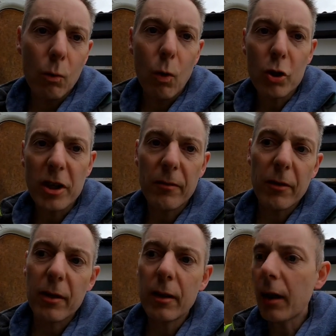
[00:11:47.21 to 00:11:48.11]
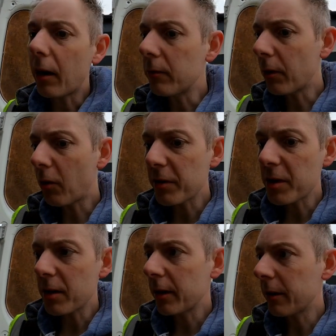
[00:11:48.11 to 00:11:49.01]
Wash everything down,
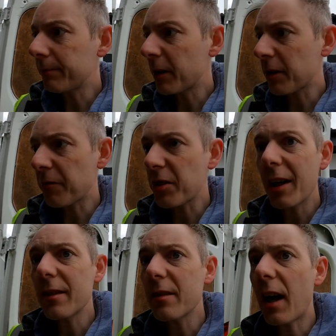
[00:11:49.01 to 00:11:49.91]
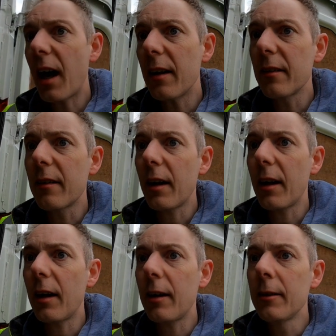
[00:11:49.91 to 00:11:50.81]
obviously, as I've said, and
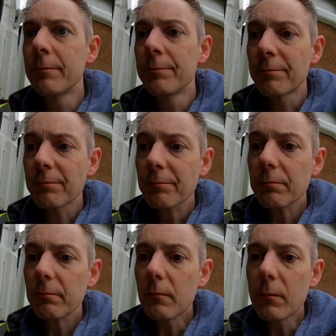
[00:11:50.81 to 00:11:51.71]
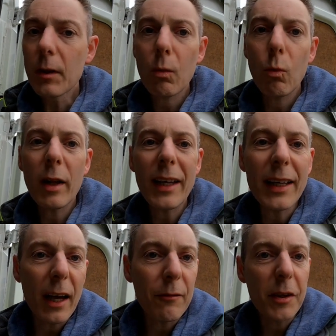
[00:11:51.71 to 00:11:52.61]
uh, we'll
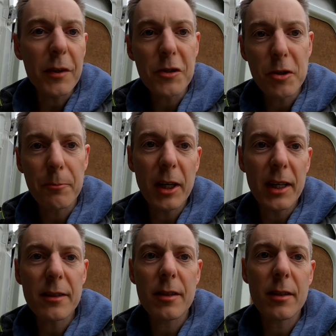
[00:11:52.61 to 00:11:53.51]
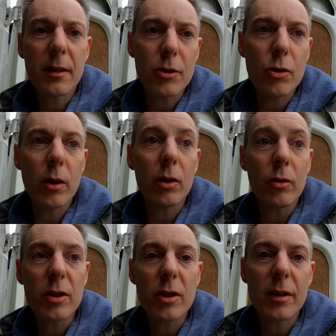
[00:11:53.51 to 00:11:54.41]
then get everything sprayed so it
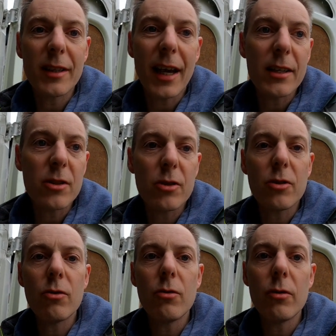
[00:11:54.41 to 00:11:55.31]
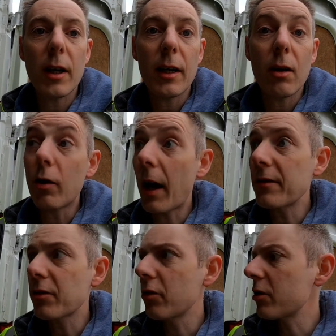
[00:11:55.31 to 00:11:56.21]
looks nice, new, uh, or
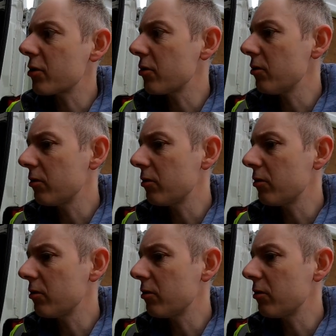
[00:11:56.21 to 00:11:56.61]
as good as